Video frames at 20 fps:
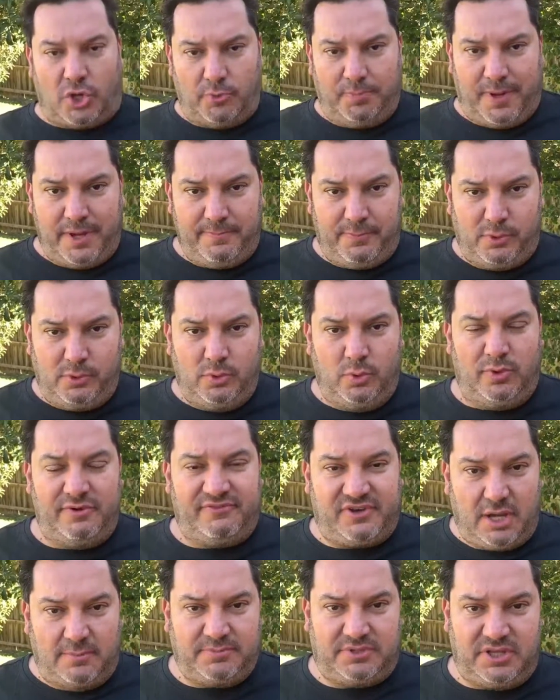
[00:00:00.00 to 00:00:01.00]
people, we've
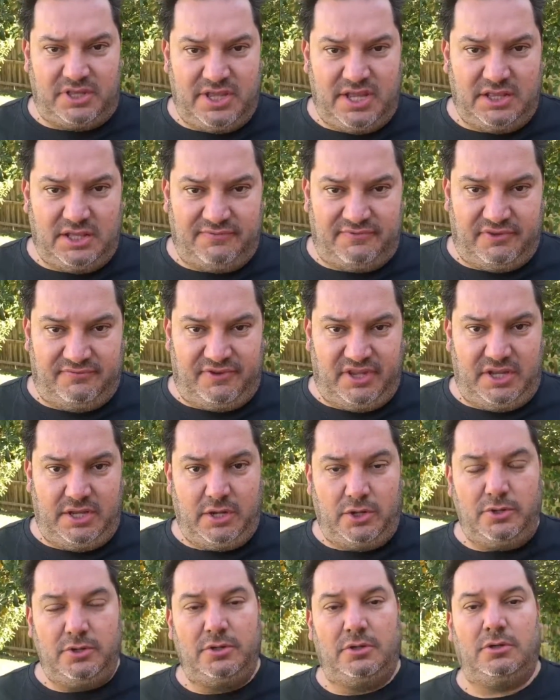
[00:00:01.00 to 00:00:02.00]
come to the end of the
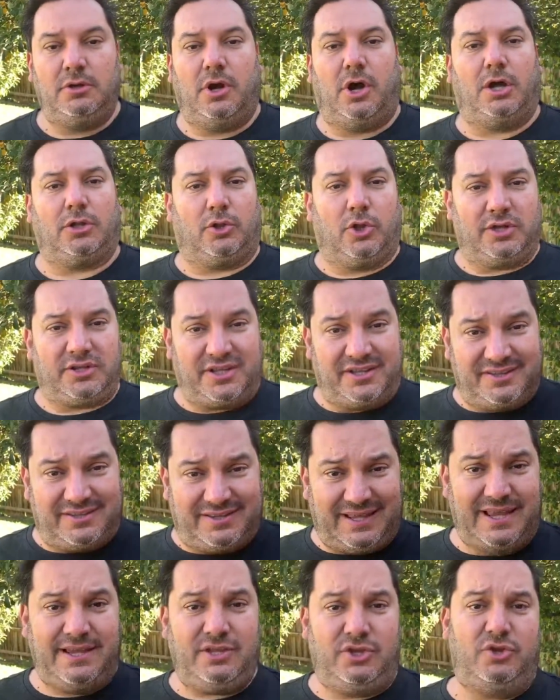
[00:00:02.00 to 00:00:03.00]
video. I'd like to
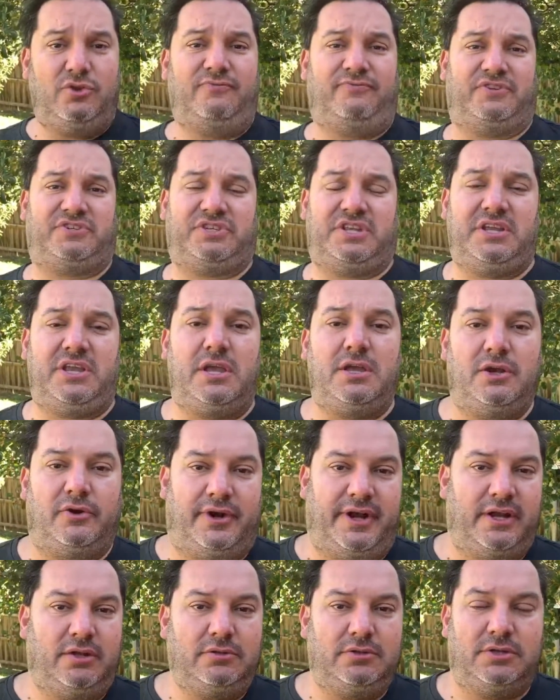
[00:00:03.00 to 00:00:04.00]
thank you for sticking
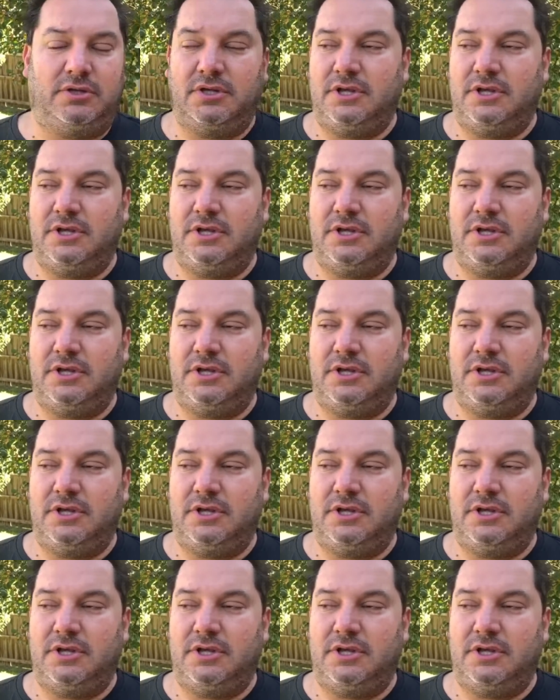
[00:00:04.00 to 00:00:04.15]
around.